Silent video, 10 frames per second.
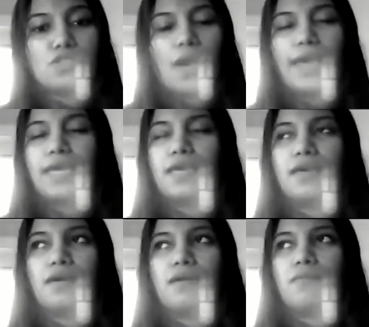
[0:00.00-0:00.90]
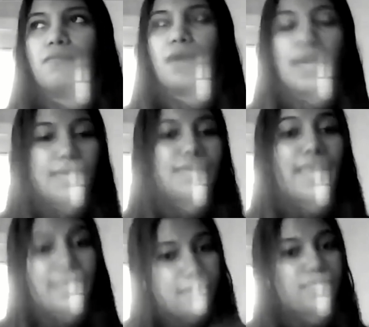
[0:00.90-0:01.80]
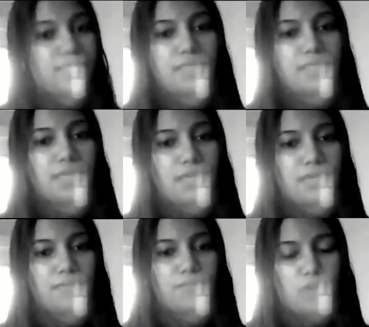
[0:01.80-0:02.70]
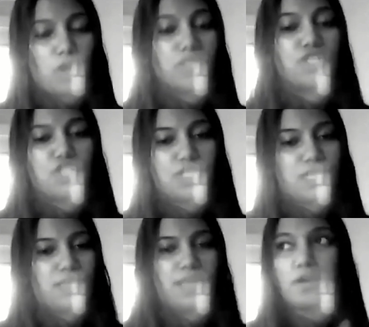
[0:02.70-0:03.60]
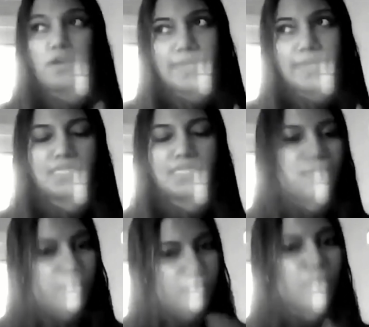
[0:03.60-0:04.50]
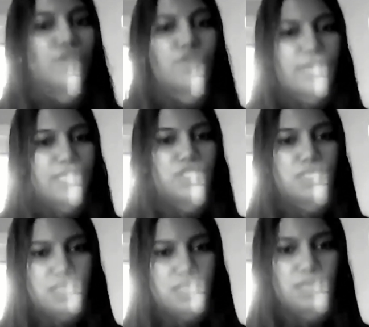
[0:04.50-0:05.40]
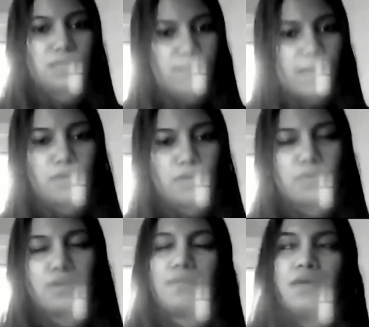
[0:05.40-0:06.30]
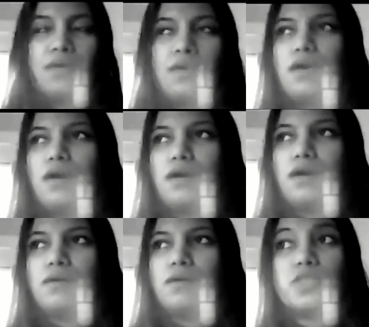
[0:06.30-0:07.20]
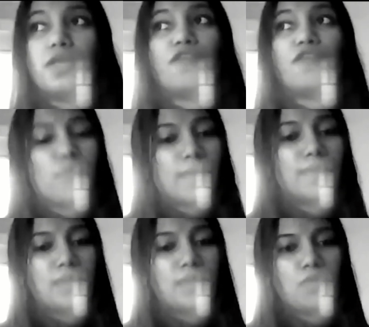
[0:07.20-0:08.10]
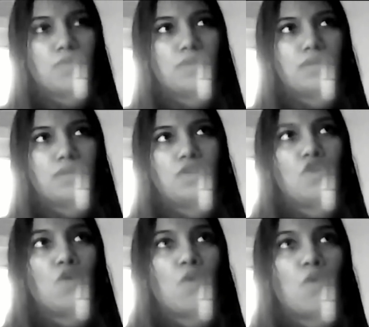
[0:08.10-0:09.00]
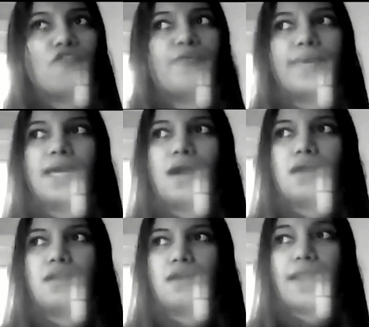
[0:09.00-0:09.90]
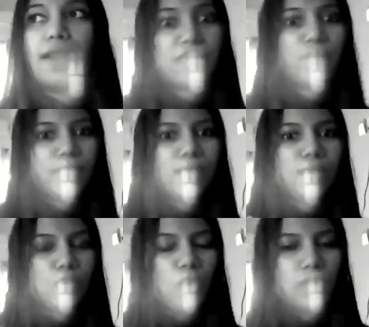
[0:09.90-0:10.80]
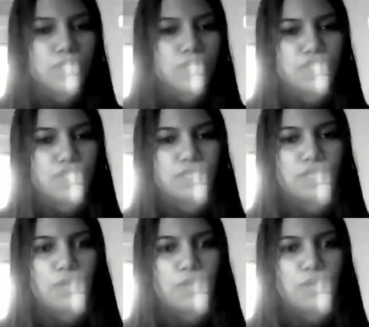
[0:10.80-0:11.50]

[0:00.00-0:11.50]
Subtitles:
So I landed in the college, and then I got placed, then I got in the agency in Bangalore. And so there are few people who would know of PR right when they're in college.